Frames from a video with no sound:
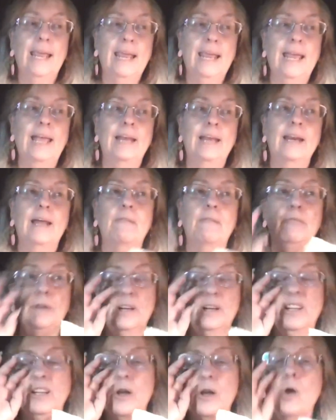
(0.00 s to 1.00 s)
And I
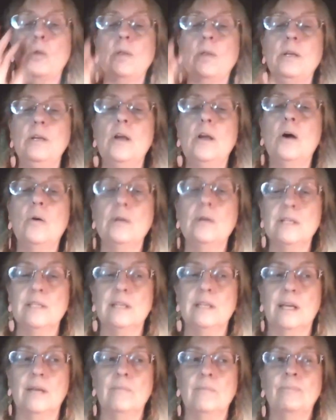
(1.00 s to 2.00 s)
really only
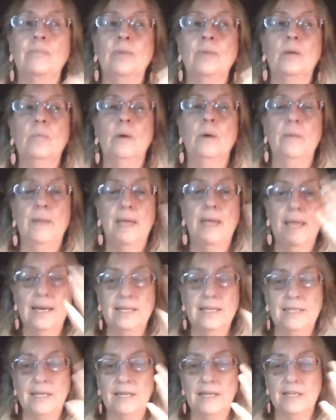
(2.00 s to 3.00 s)
notice it when the
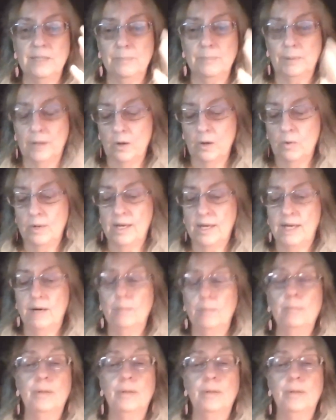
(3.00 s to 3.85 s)
AC is blowing and